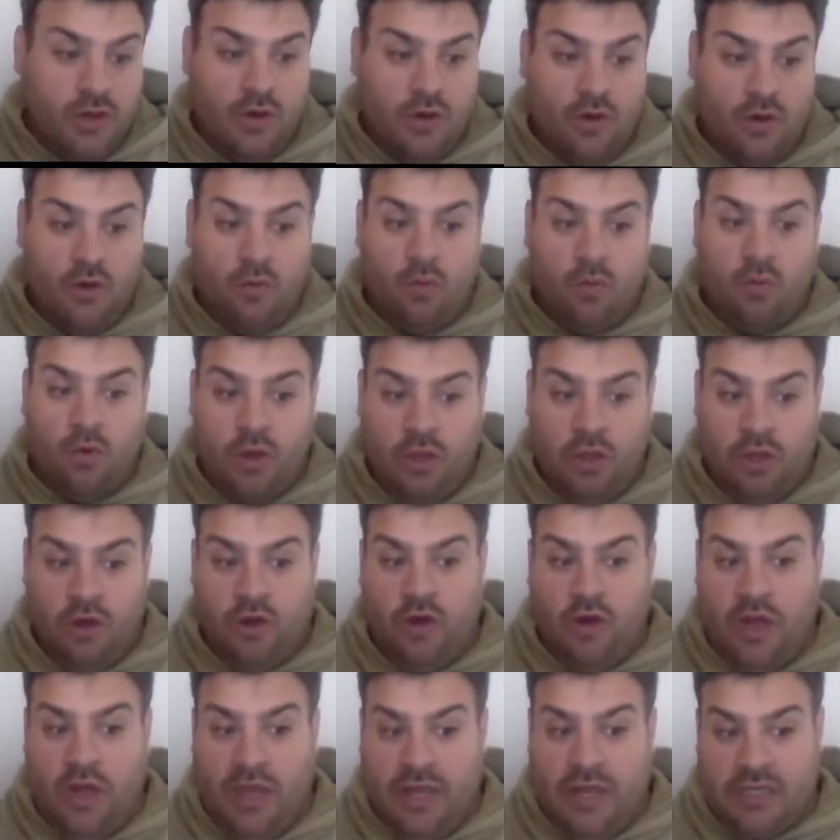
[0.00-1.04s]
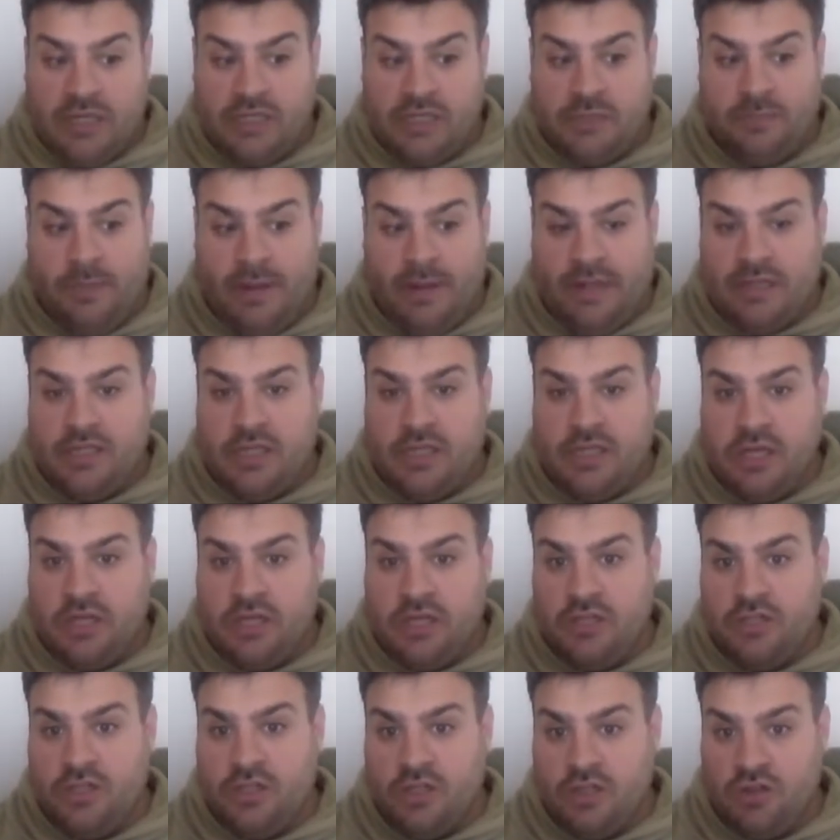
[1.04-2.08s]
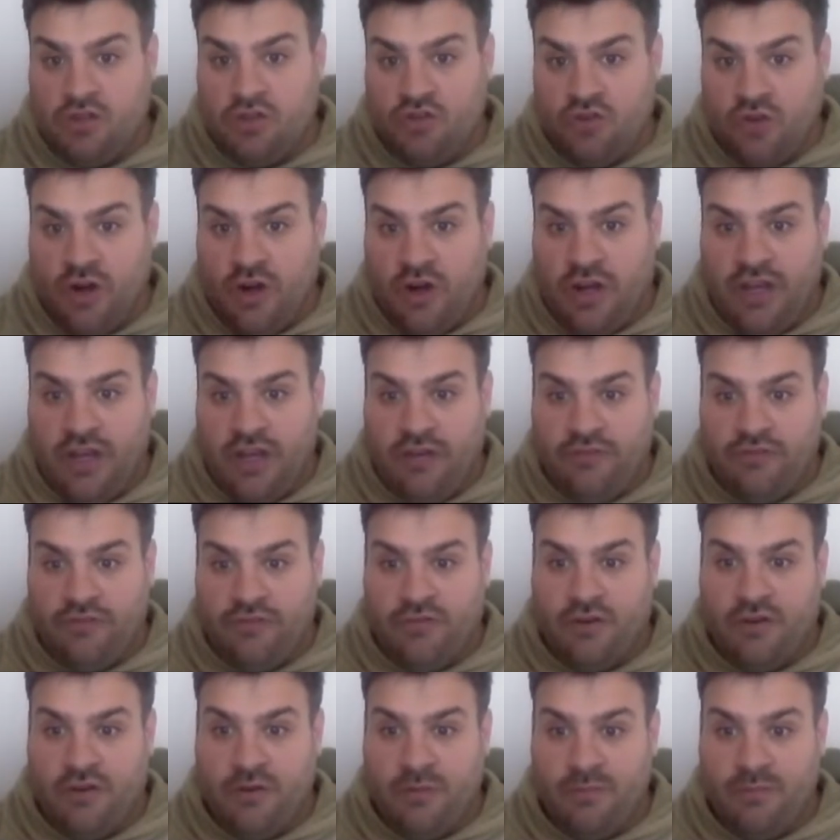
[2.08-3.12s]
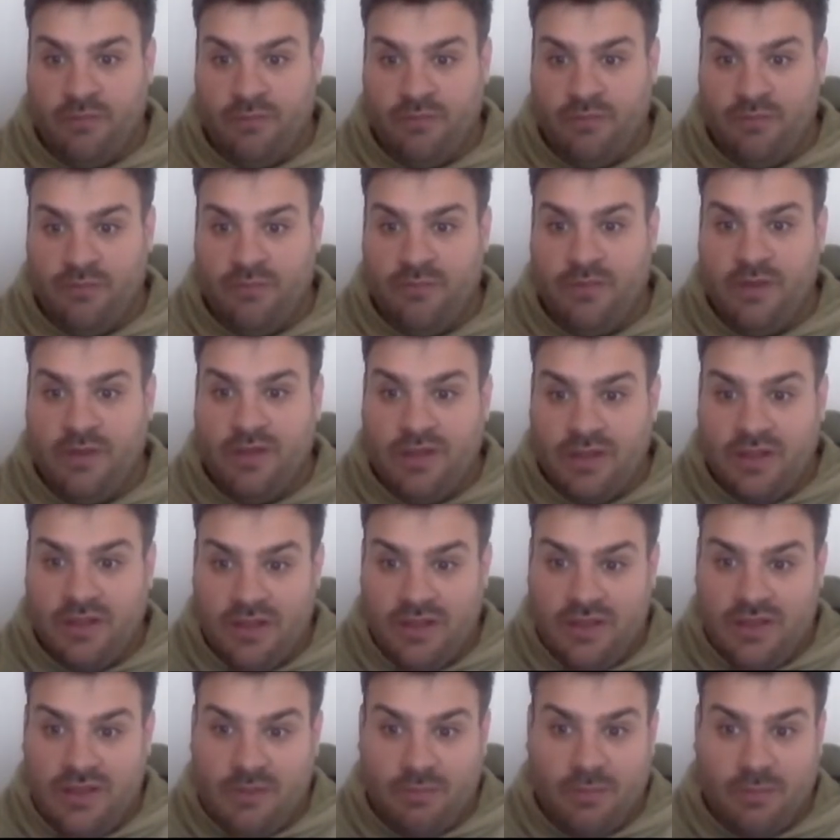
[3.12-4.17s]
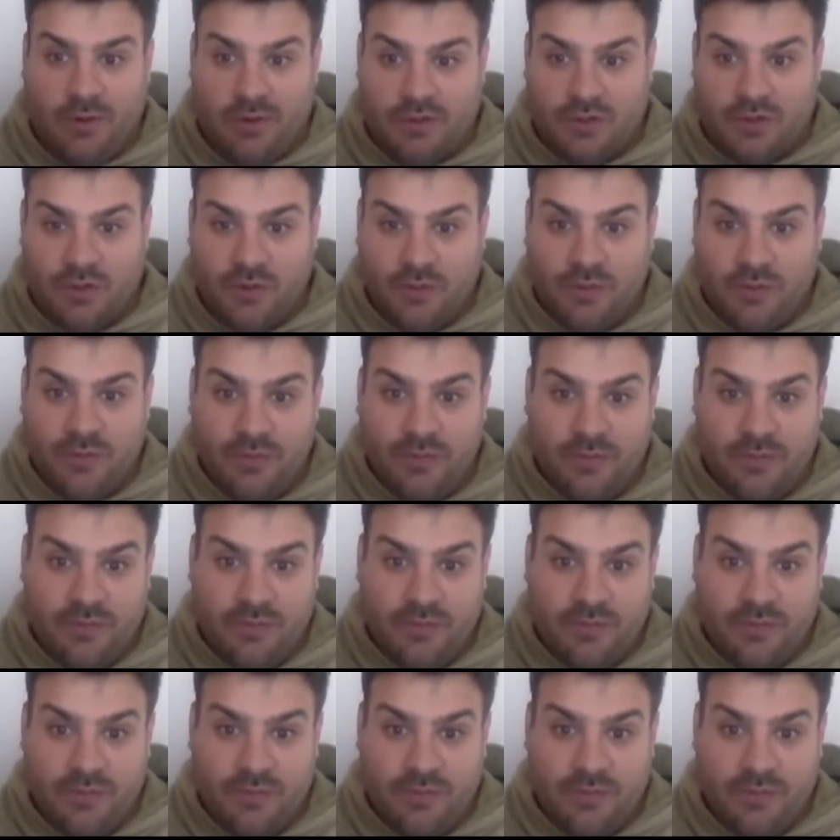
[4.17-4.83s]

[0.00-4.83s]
what you're expecting to try from the bottle?